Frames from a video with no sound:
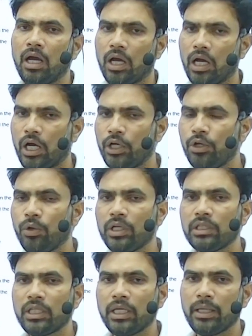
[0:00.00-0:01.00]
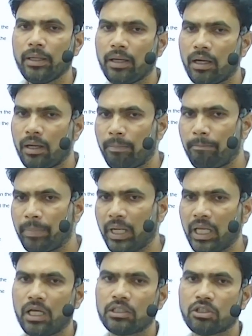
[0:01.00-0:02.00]
during the
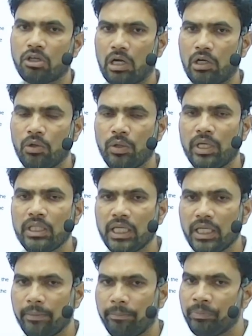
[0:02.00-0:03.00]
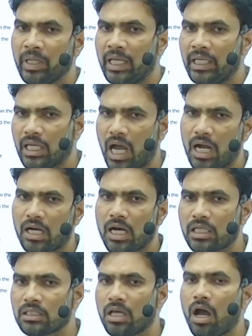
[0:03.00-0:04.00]
prayers or during the
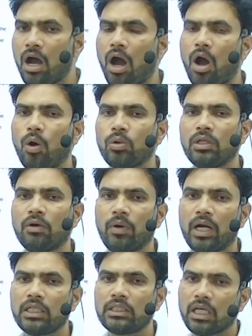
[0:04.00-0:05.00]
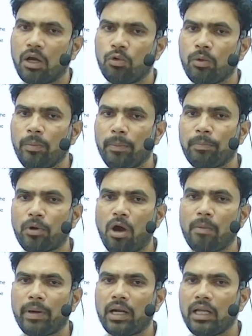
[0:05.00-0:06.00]
yagas, how the words have to be
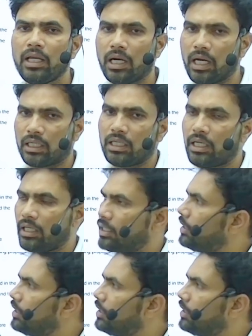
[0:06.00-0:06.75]
properly uttered.